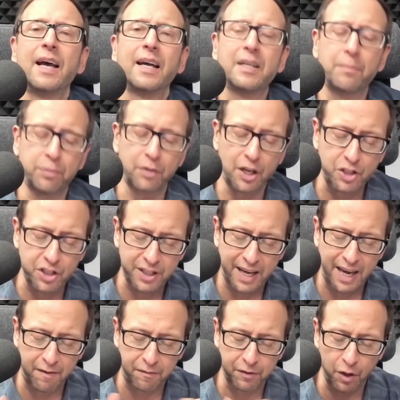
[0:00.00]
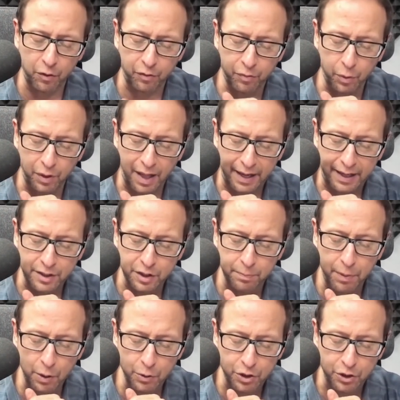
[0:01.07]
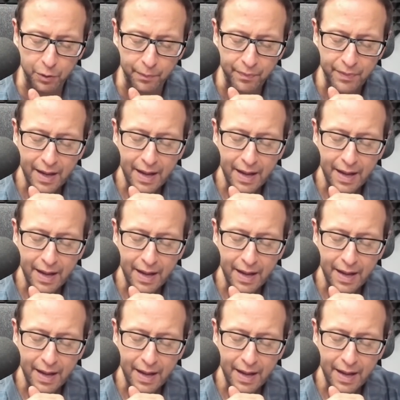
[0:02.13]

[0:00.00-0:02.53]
and the blood just can't flow through it like it's supposed to.